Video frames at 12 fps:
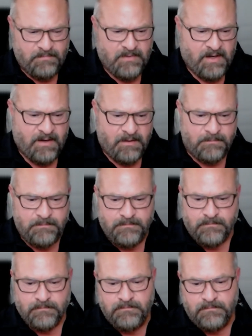Um,
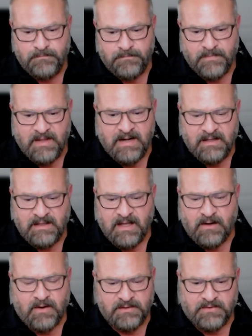and I had a lot
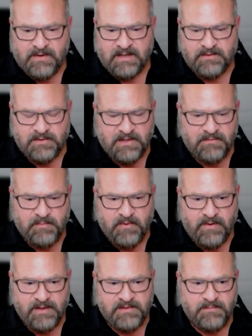of art directors that
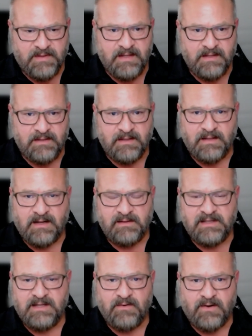reported to me, and a lot of
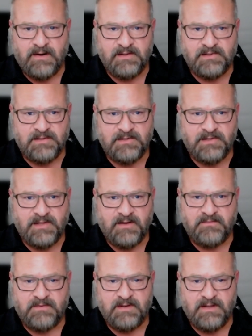lead artists and
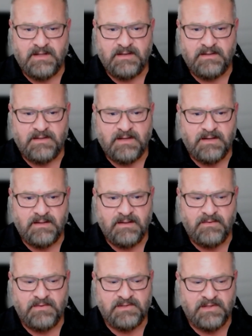stuff. And and uh,
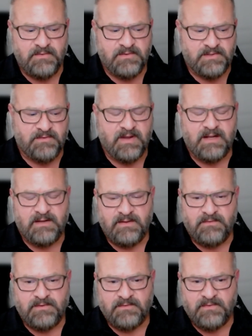it was it was great.
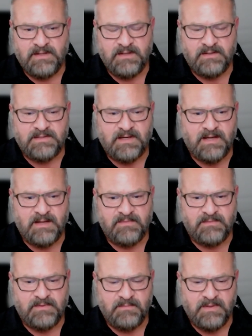It was a really good time
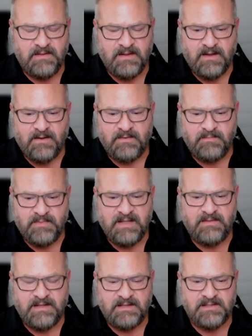to be there and be
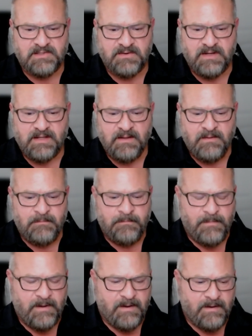in the industry.
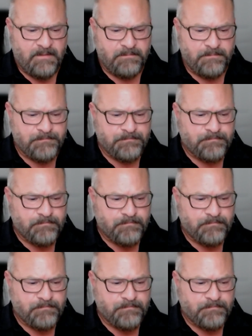Um,